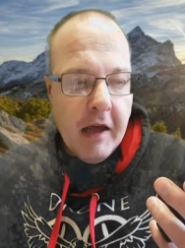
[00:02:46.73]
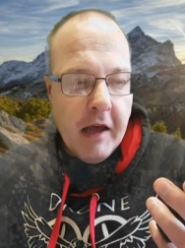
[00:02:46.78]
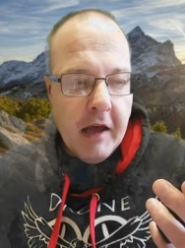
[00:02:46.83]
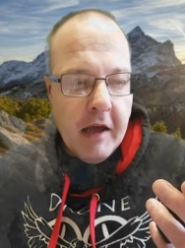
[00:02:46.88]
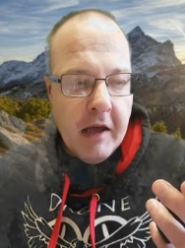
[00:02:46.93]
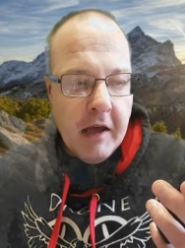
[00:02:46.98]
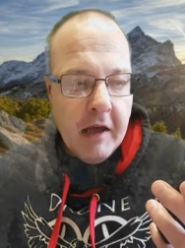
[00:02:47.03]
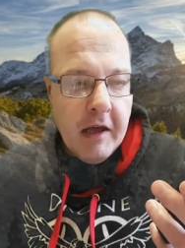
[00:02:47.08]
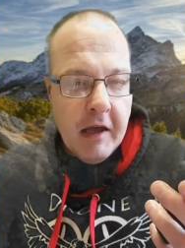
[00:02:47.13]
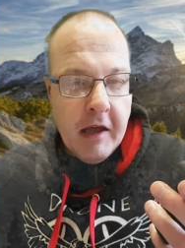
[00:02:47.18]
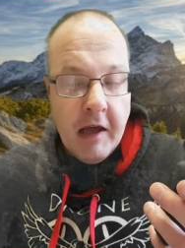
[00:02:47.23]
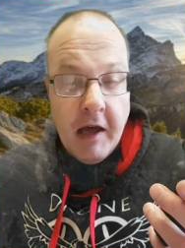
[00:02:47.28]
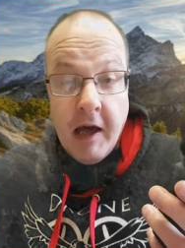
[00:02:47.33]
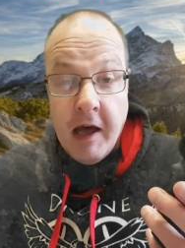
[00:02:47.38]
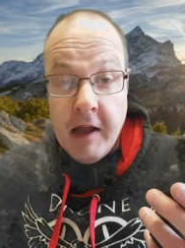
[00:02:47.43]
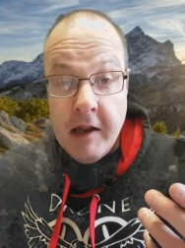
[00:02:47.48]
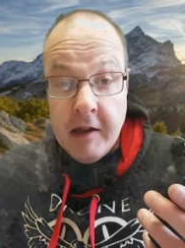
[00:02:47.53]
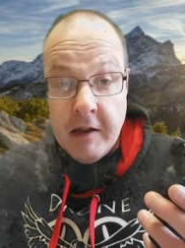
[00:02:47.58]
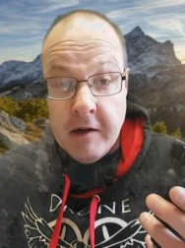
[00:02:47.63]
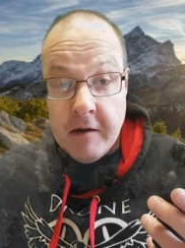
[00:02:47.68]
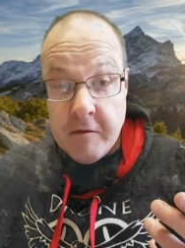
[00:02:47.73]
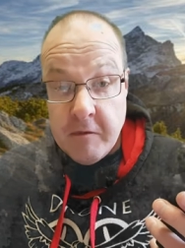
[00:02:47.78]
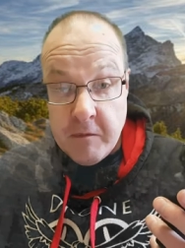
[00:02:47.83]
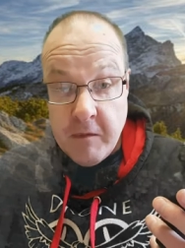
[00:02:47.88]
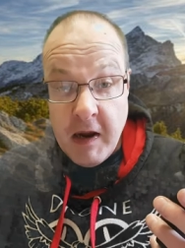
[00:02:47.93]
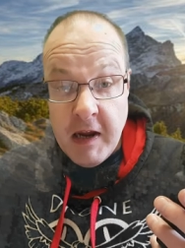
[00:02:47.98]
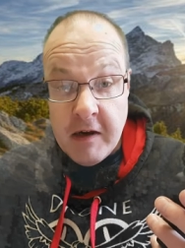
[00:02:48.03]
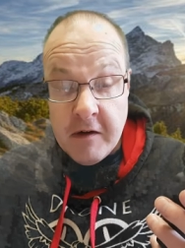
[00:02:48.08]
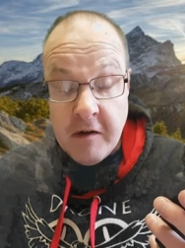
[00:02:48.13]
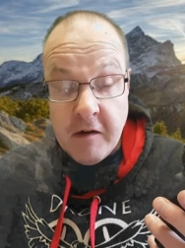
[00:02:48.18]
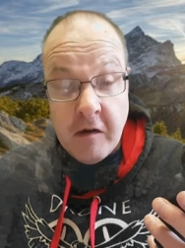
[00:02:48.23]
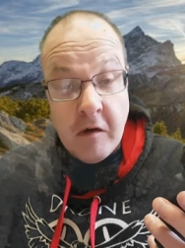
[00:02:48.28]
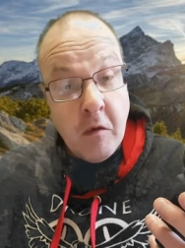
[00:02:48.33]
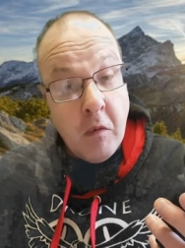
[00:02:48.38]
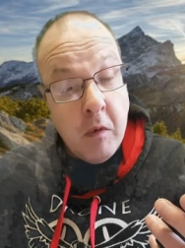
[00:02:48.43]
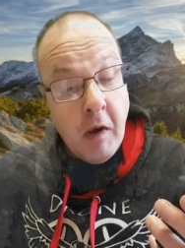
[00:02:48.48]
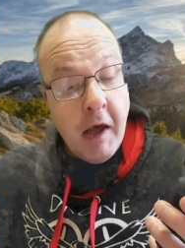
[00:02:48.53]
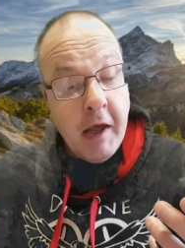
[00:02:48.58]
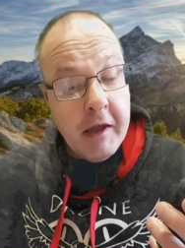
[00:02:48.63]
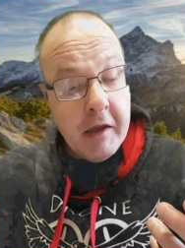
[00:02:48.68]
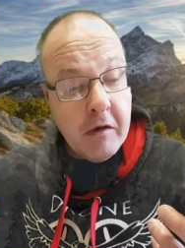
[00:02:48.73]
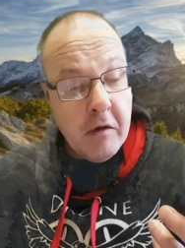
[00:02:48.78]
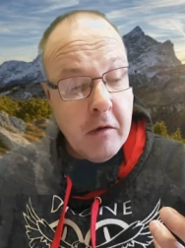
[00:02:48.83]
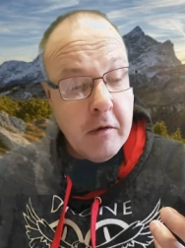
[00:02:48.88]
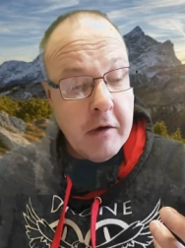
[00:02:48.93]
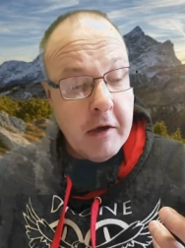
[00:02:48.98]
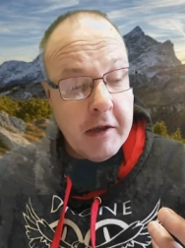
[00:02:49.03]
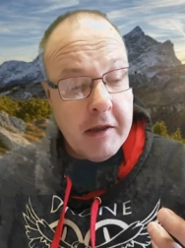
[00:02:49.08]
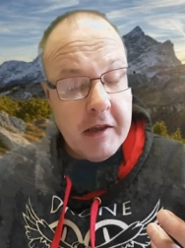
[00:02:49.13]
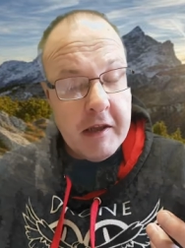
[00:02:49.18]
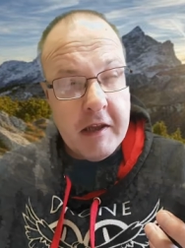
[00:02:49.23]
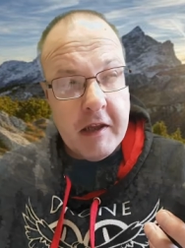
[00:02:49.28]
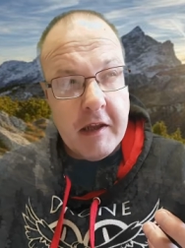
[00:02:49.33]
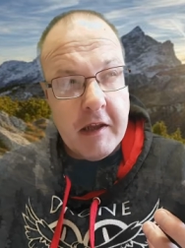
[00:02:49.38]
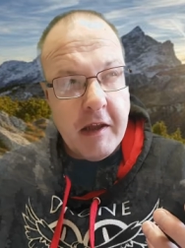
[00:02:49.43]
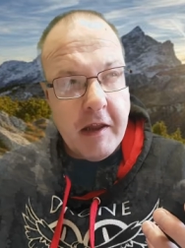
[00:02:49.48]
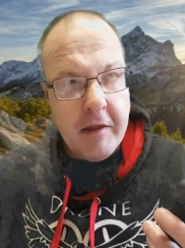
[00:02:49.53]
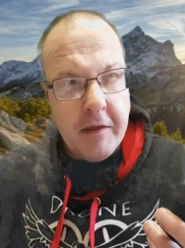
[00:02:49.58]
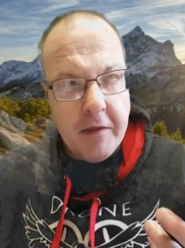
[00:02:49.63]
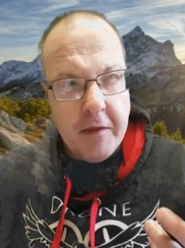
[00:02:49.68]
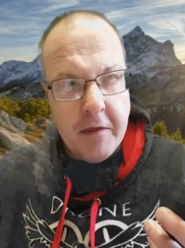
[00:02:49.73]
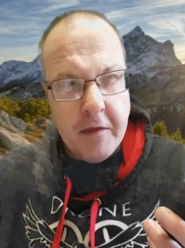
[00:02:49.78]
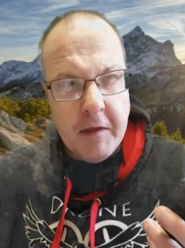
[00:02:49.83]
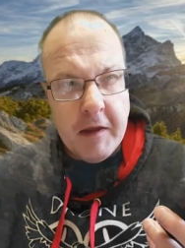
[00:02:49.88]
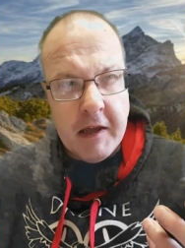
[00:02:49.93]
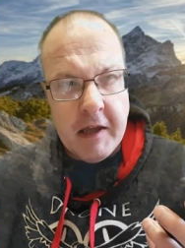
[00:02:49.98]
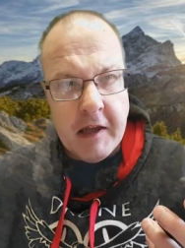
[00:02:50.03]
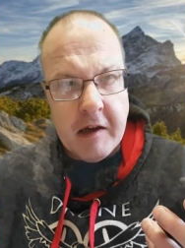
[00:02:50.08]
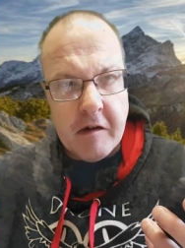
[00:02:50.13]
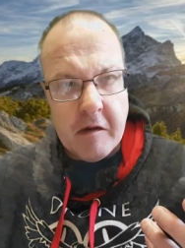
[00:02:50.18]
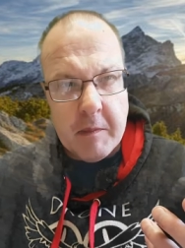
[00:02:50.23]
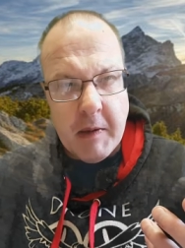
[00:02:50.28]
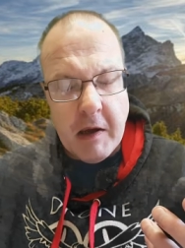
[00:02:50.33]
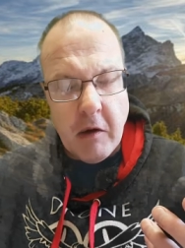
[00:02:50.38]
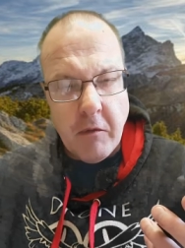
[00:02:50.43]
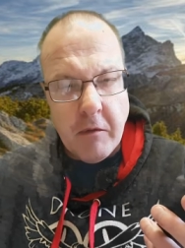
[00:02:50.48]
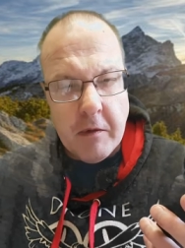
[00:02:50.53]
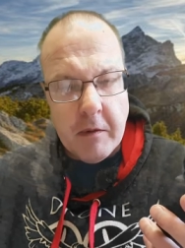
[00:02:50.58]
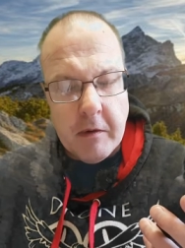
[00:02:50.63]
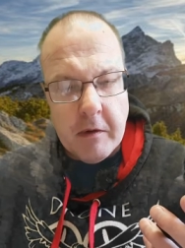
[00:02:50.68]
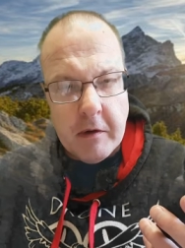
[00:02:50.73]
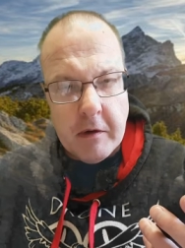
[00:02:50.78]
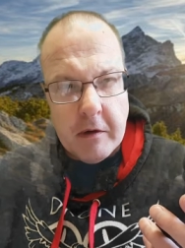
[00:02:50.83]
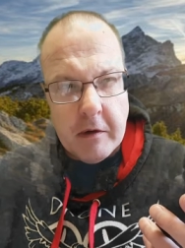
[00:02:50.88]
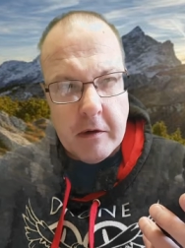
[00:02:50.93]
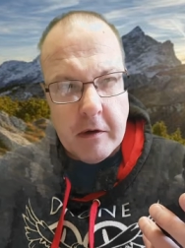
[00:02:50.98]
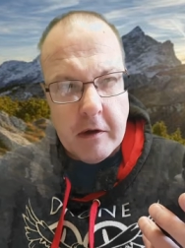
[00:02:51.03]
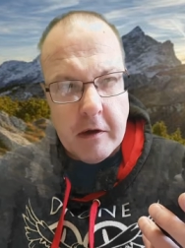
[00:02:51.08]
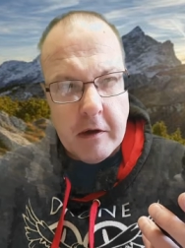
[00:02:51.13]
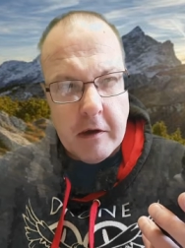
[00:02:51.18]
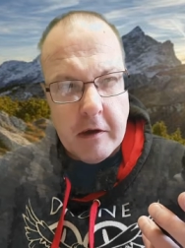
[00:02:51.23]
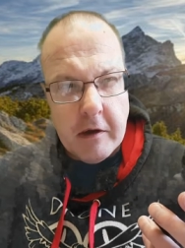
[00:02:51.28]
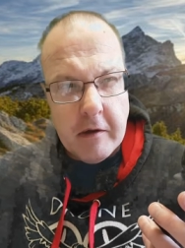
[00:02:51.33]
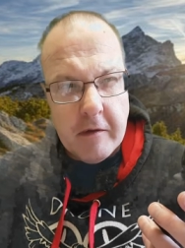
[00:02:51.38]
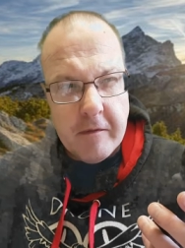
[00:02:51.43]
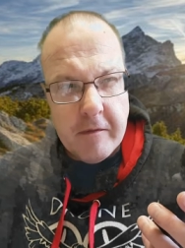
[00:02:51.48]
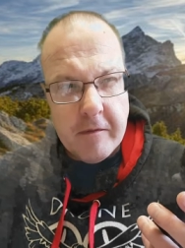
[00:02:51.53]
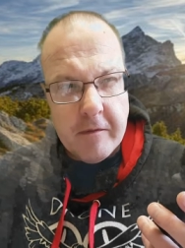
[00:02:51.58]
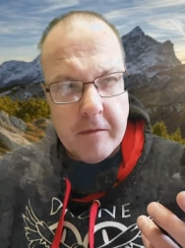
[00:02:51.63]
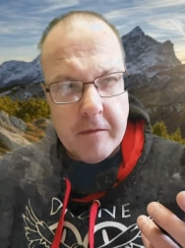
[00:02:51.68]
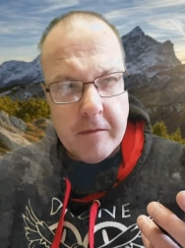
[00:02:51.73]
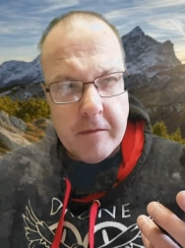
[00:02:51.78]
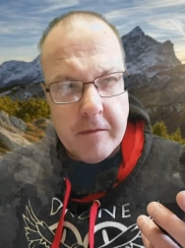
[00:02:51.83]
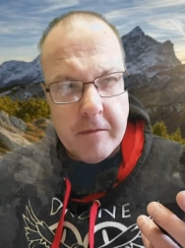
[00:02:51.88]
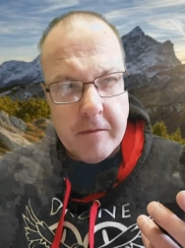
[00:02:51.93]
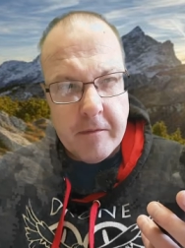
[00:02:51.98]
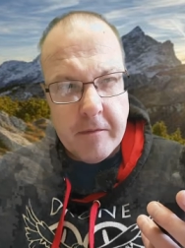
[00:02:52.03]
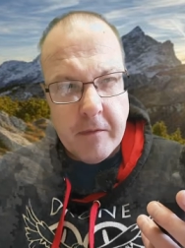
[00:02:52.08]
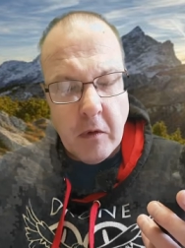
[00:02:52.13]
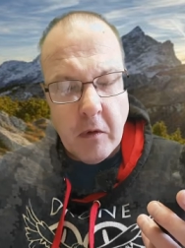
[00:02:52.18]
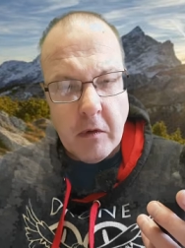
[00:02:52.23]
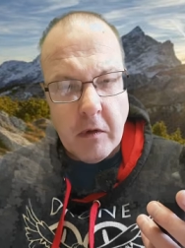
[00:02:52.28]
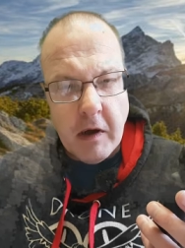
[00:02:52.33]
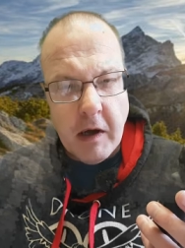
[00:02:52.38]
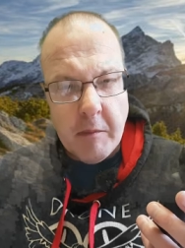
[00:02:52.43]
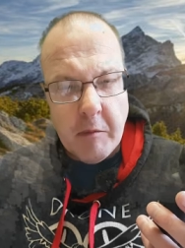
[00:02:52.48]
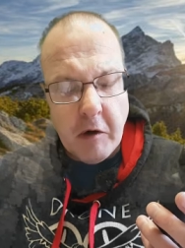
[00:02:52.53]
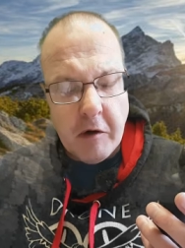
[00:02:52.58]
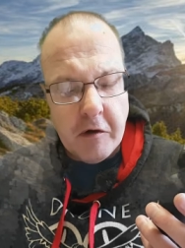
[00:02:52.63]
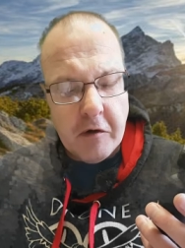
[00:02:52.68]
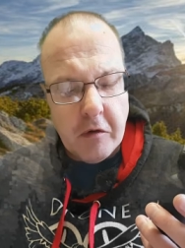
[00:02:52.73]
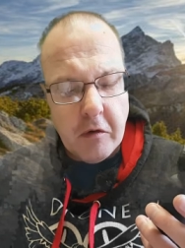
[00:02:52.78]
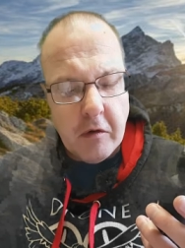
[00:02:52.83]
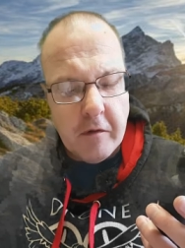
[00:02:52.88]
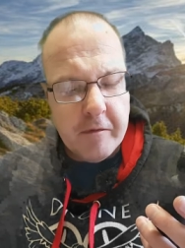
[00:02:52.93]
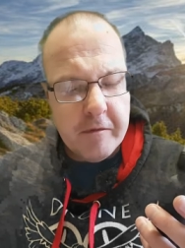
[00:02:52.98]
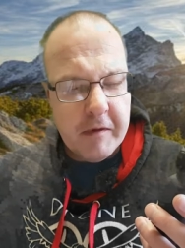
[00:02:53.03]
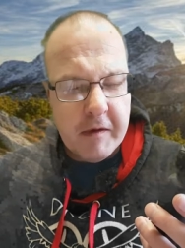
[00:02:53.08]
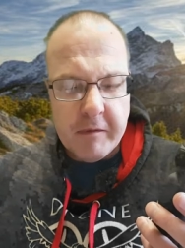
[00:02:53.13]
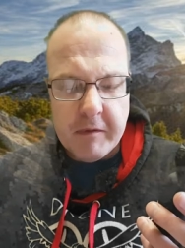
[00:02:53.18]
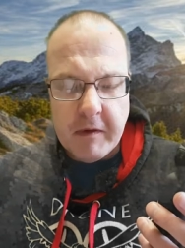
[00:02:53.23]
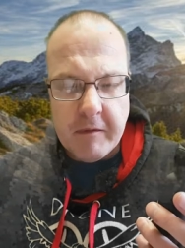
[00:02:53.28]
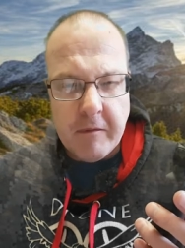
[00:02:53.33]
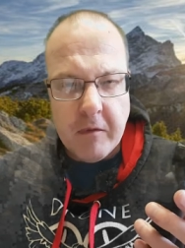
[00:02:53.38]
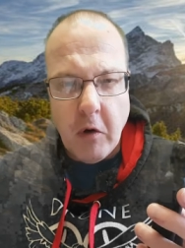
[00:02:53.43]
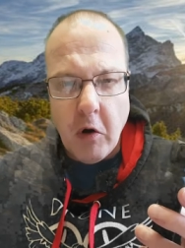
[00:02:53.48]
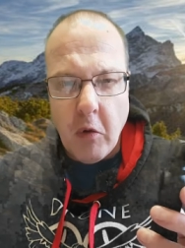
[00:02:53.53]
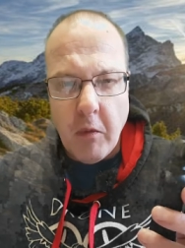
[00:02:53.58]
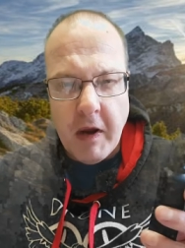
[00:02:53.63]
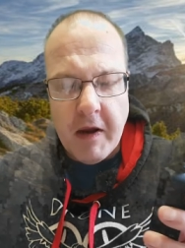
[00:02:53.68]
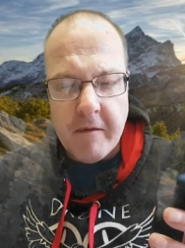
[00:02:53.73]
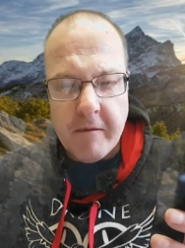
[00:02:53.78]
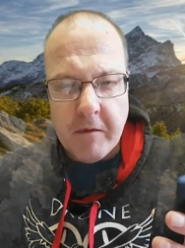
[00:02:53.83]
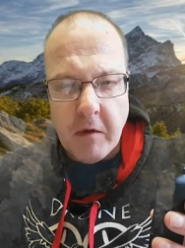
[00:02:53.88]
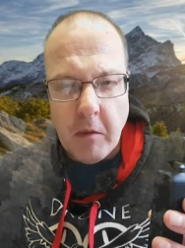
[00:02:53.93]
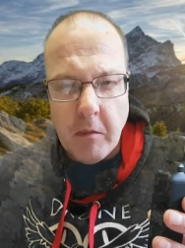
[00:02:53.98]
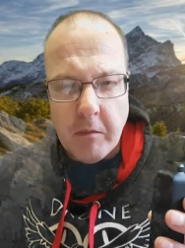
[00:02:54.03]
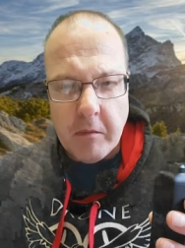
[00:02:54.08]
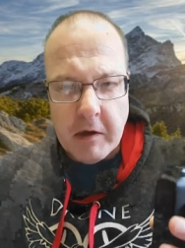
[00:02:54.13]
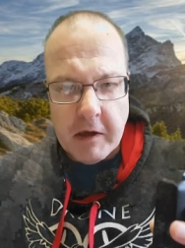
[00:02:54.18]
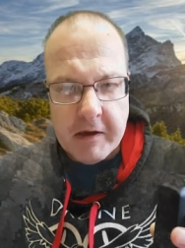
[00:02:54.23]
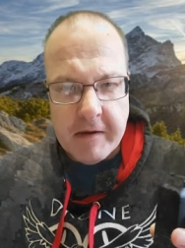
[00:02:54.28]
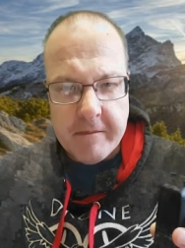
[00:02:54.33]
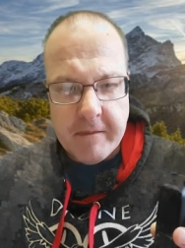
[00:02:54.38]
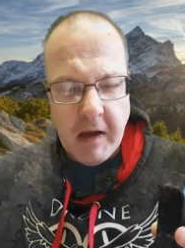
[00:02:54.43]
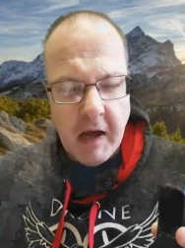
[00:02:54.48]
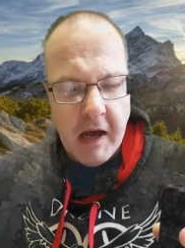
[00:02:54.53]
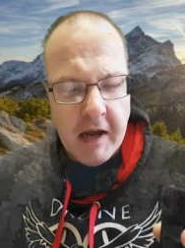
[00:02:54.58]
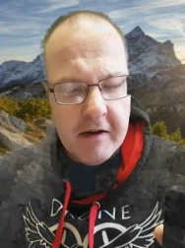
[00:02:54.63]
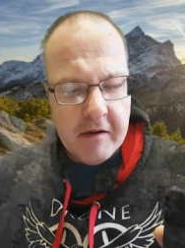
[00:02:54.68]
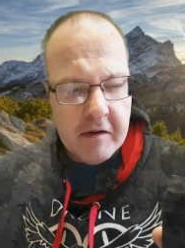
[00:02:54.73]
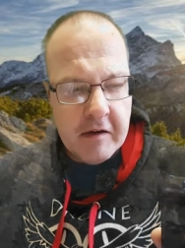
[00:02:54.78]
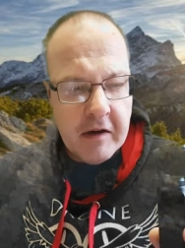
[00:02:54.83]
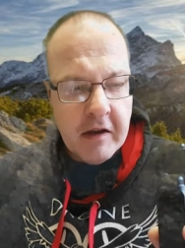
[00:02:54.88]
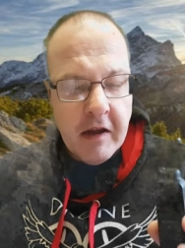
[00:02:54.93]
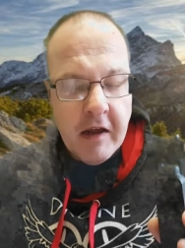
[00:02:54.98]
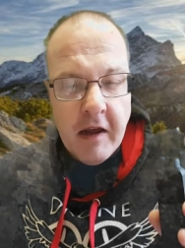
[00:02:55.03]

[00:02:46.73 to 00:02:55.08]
And the range is quite good. I think it's about 100 foot, I'm not sure, 50 foot away from your device.